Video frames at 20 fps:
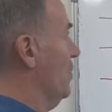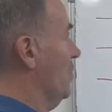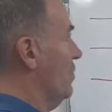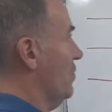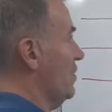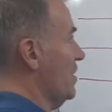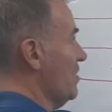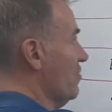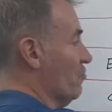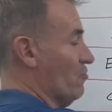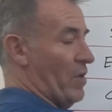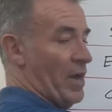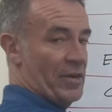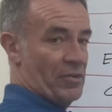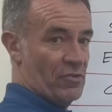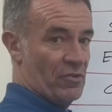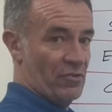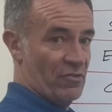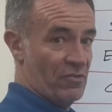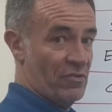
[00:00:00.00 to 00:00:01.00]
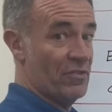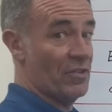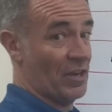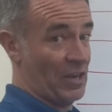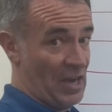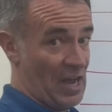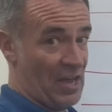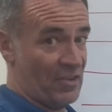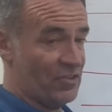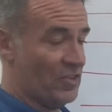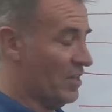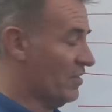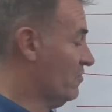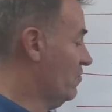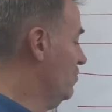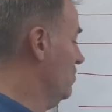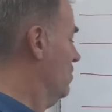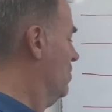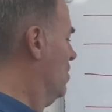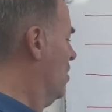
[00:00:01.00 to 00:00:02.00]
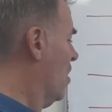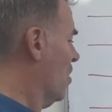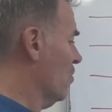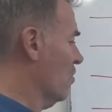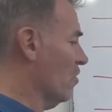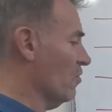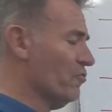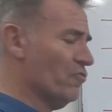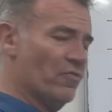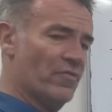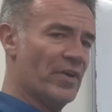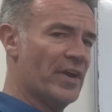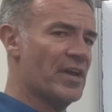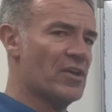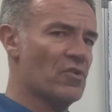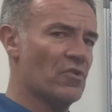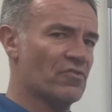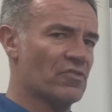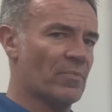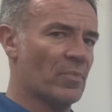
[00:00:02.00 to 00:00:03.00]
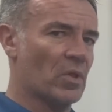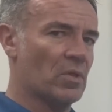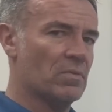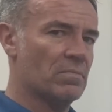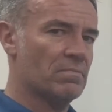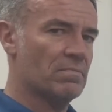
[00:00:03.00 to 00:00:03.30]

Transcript: these tractors, the classics, are also very usable.